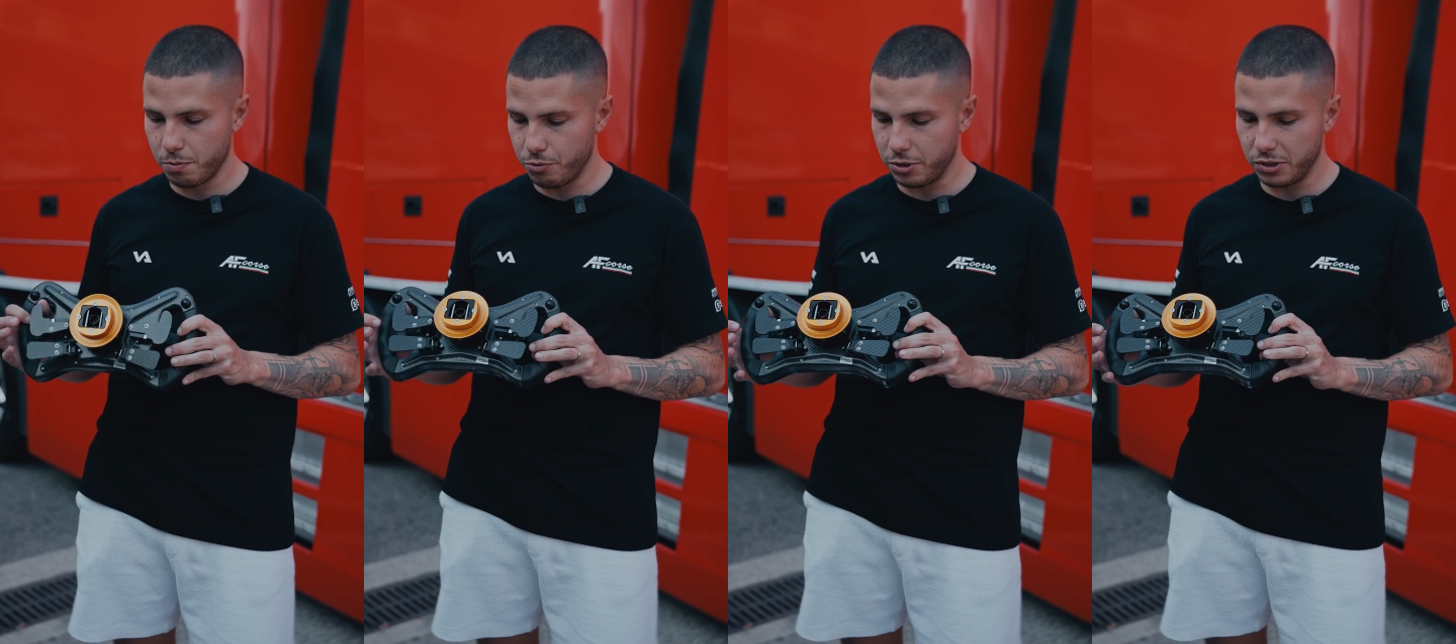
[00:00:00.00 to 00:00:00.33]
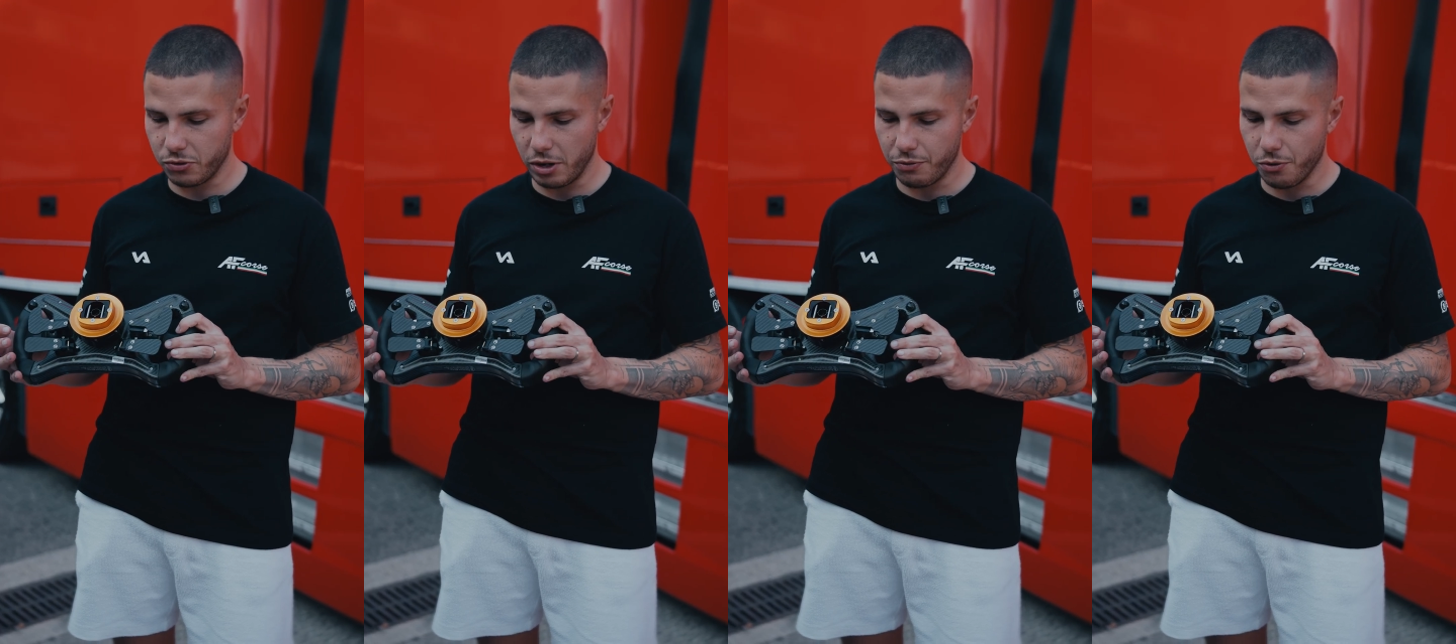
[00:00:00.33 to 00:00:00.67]
pretty
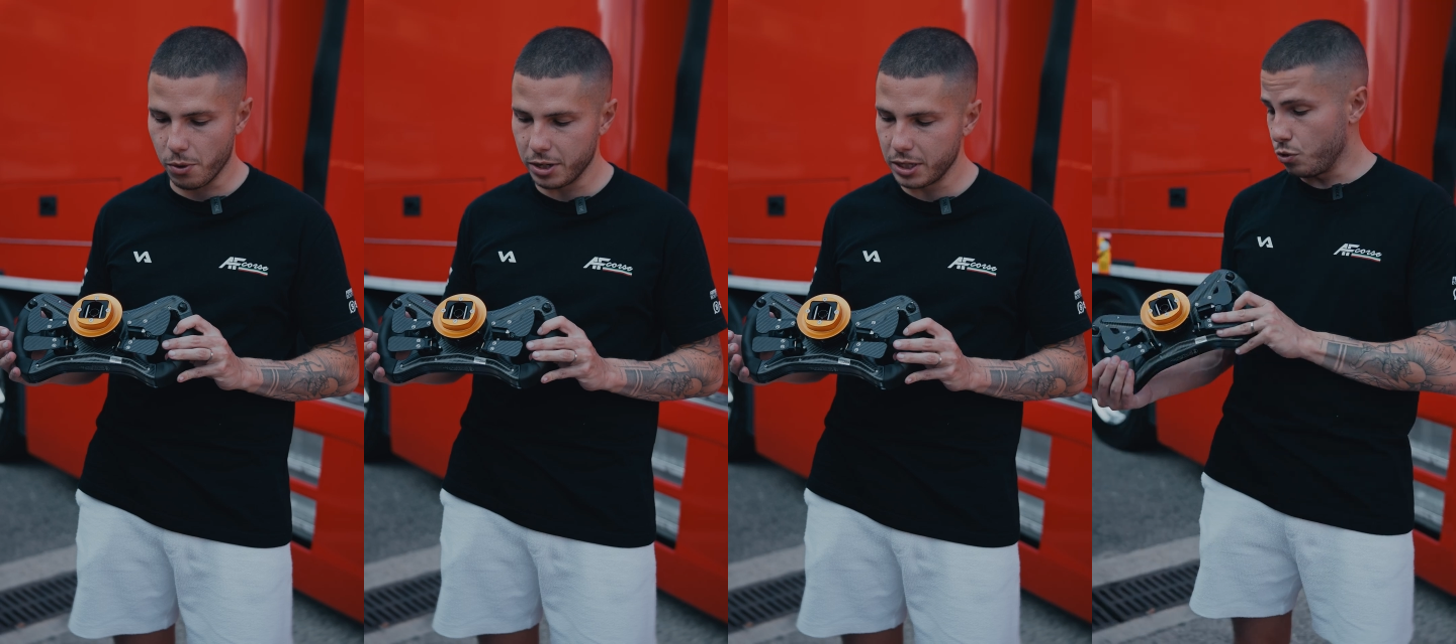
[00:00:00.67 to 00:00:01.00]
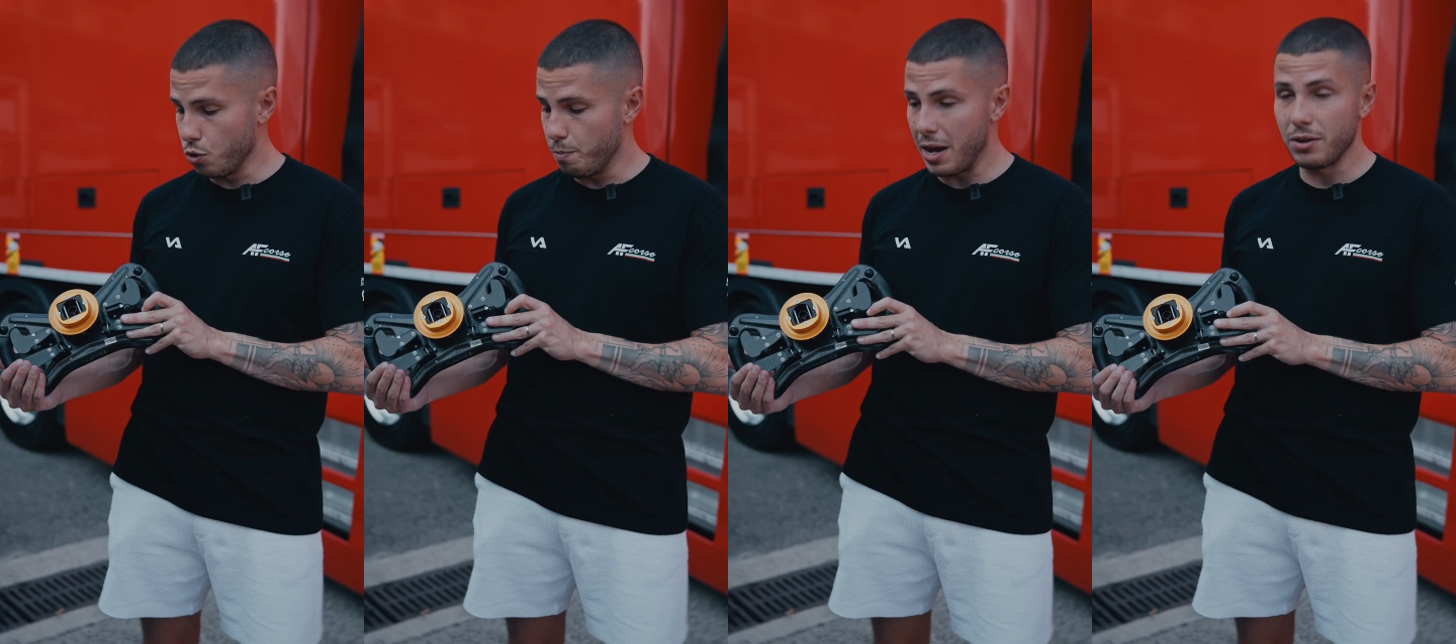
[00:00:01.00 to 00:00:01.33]
straightforward.
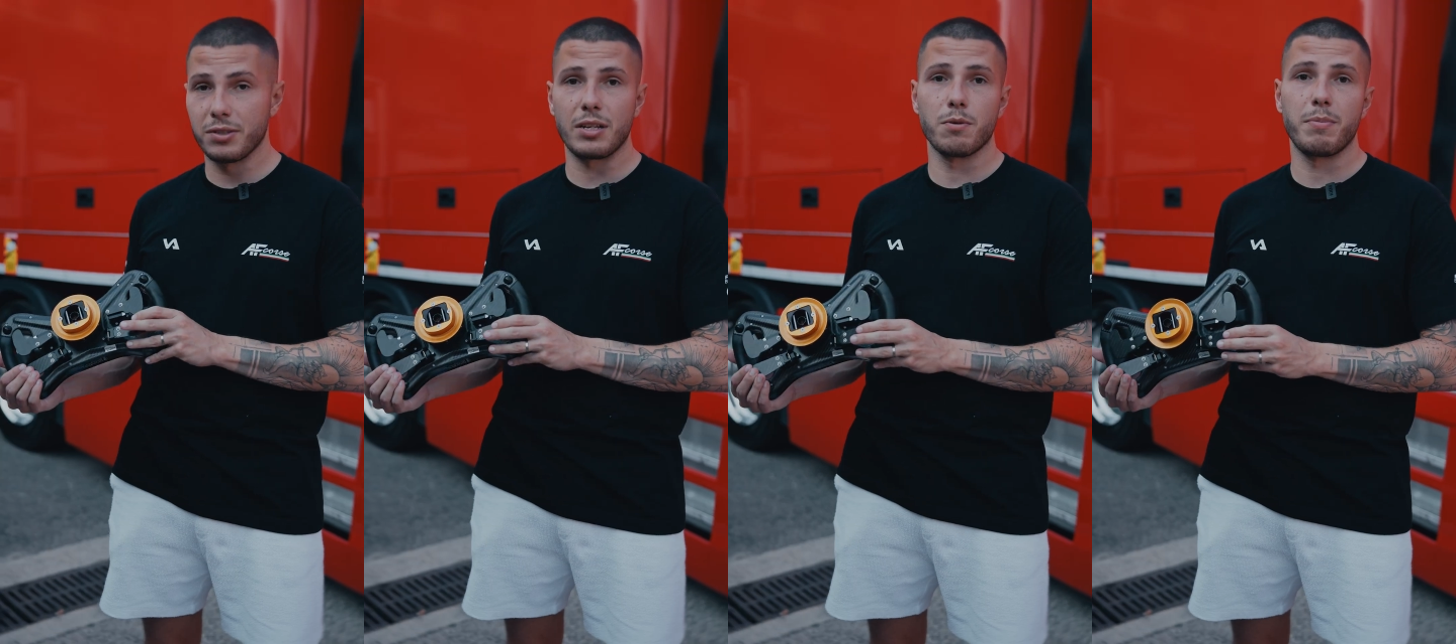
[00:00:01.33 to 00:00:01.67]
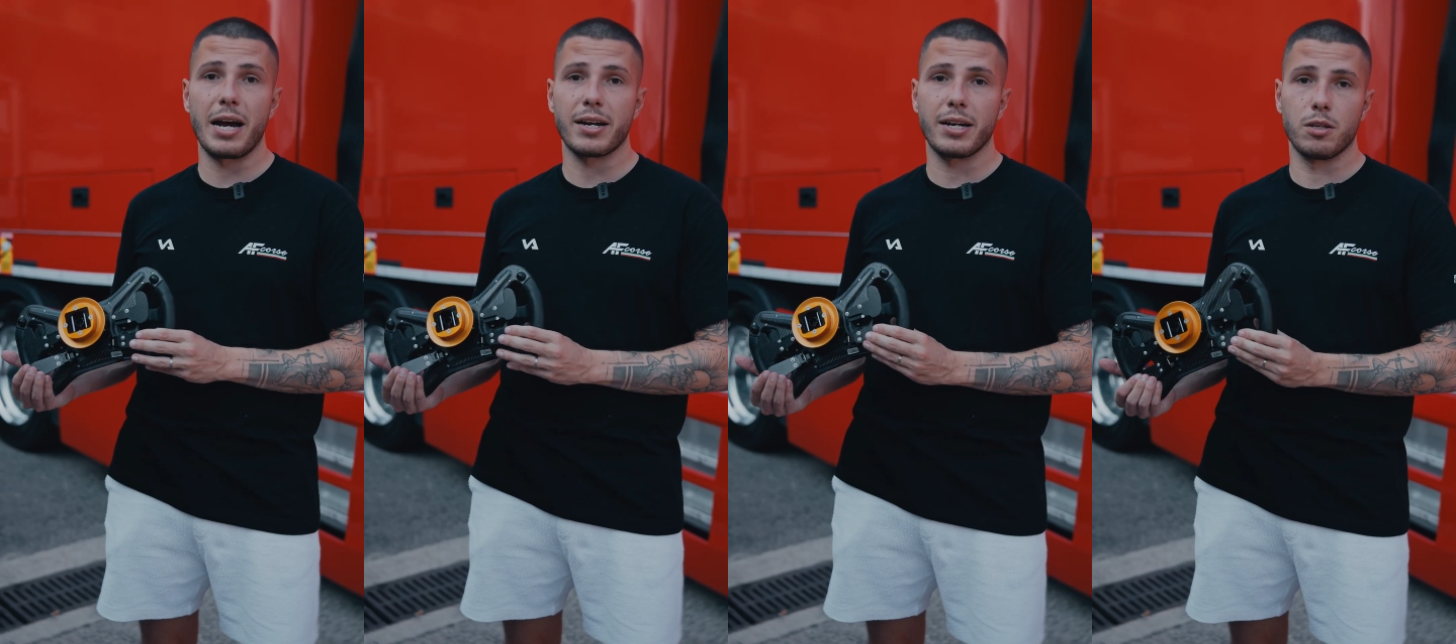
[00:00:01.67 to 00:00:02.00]
Two paddles at the
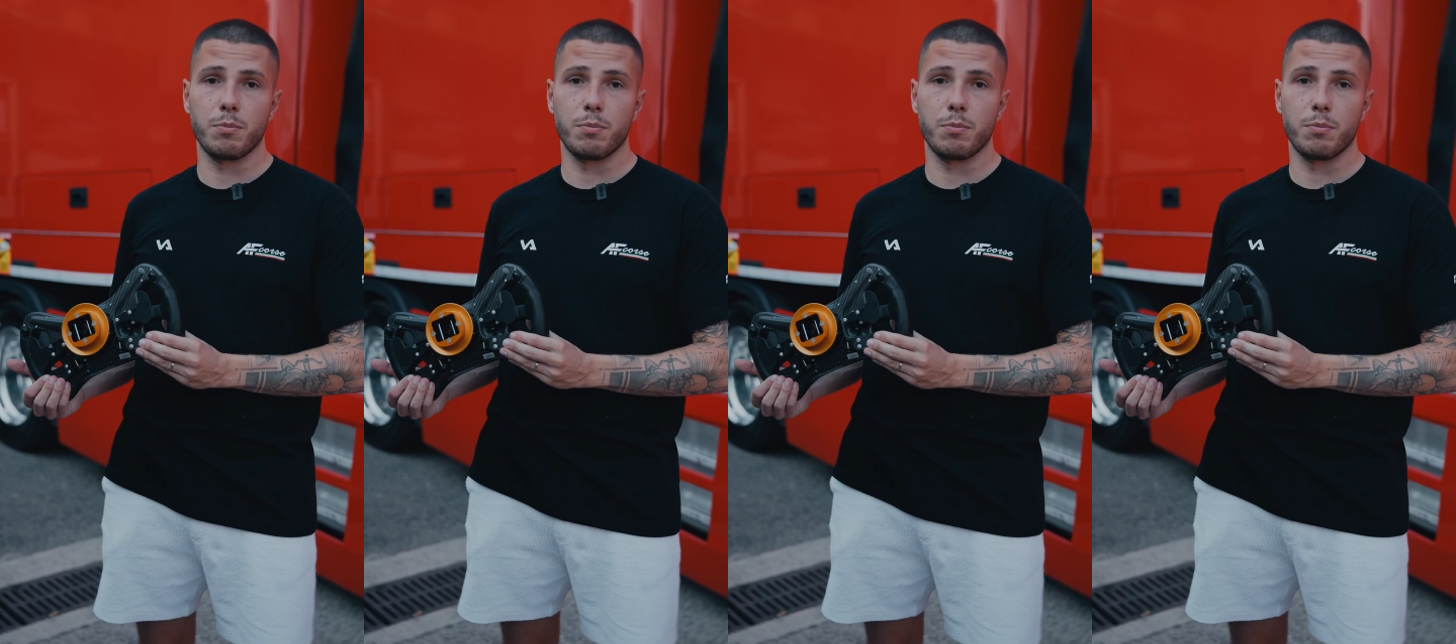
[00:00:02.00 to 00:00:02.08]
back, at